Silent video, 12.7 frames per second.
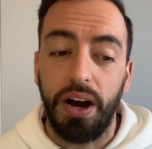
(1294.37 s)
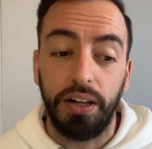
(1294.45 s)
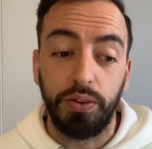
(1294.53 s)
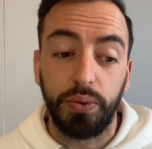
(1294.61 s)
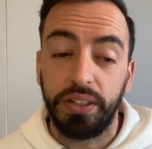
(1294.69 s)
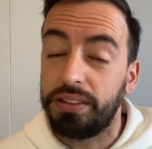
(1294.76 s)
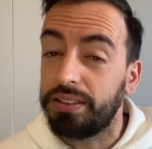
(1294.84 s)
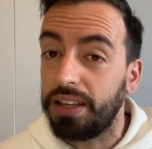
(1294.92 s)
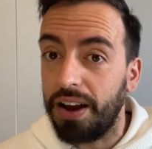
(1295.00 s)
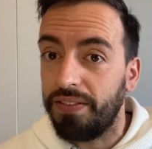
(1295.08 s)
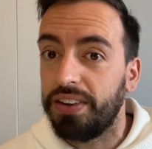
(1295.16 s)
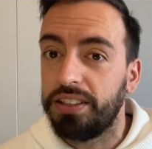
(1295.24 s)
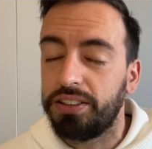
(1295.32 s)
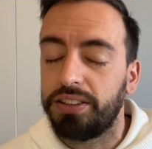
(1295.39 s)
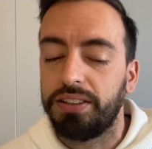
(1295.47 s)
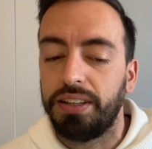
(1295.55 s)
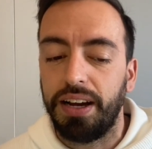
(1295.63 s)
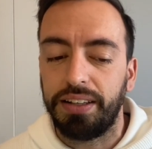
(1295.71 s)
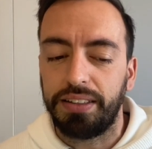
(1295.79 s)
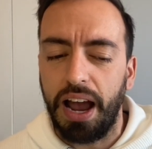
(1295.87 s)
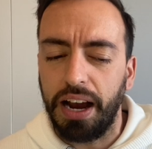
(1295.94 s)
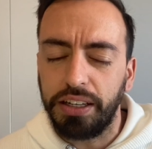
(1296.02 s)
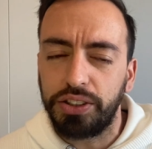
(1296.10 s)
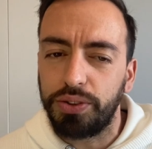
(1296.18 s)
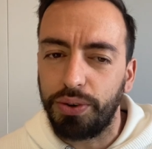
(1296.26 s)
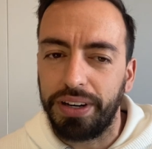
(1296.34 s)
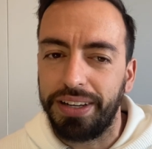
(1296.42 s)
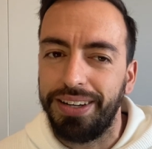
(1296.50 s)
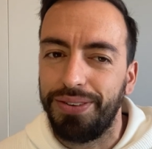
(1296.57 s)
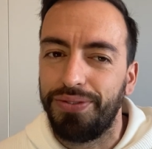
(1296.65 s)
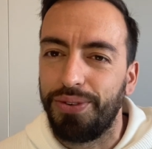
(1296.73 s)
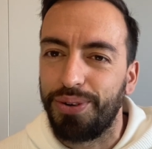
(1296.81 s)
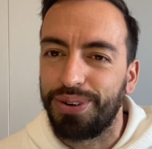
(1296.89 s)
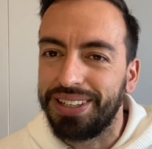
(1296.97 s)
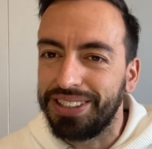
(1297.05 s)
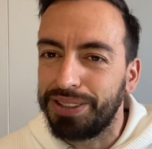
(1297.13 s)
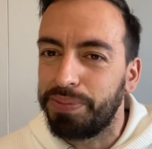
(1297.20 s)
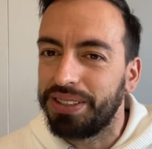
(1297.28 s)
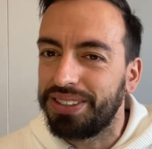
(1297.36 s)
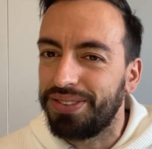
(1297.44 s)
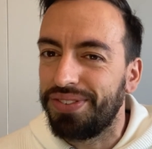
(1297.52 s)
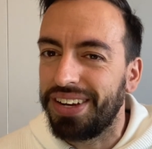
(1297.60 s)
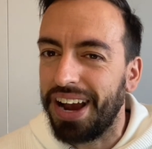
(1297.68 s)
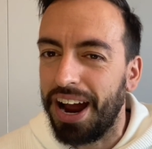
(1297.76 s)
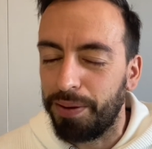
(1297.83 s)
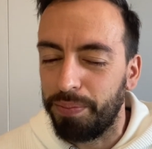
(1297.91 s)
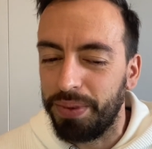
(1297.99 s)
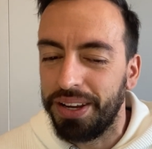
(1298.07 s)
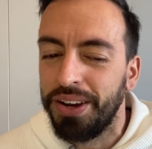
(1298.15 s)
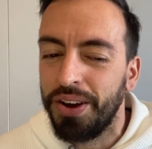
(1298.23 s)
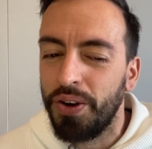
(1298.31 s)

and we established that actually for this specific army